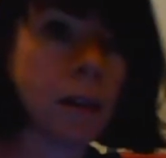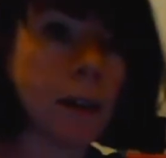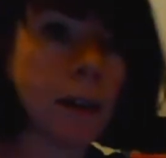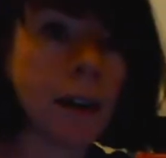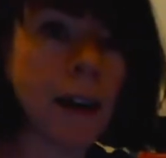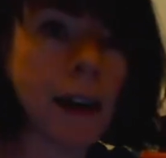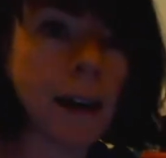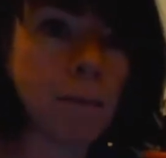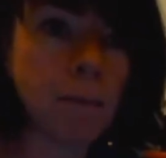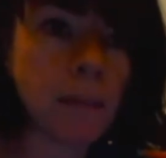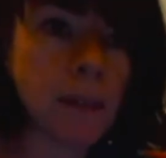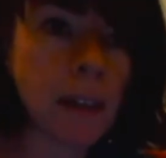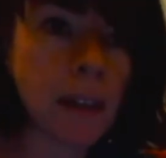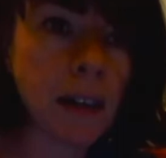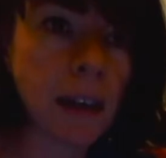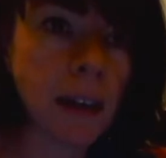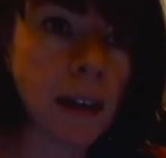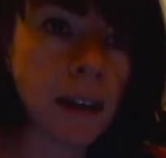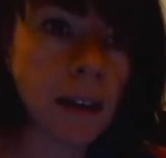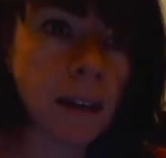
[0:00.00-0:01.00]
an
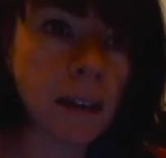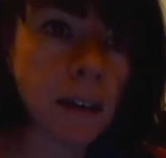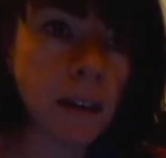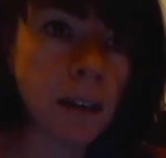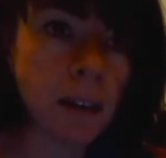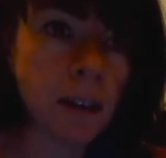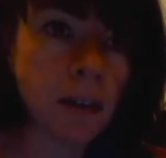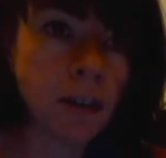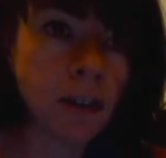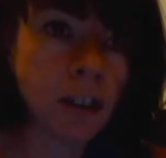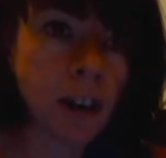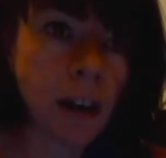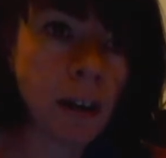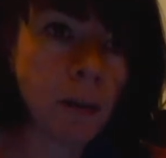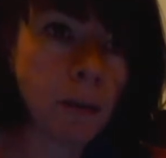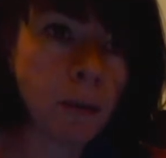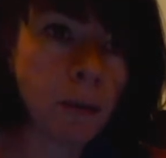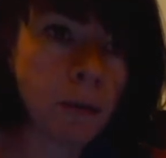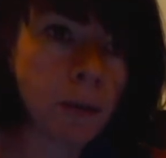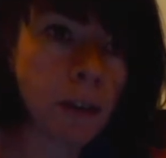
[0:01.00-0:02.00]
empty
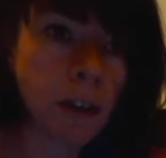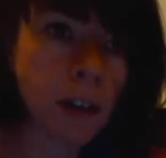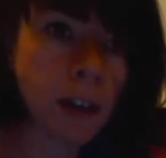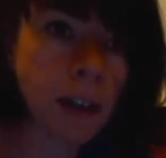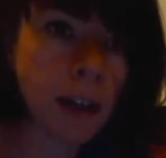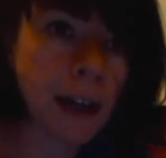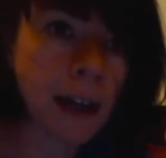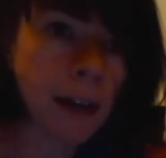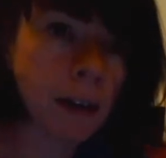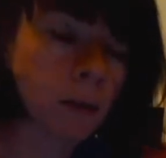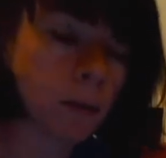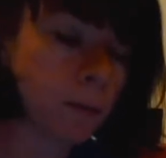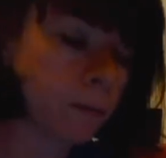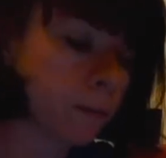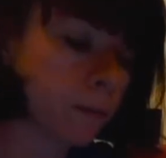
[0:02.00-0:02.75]
shell for a snail.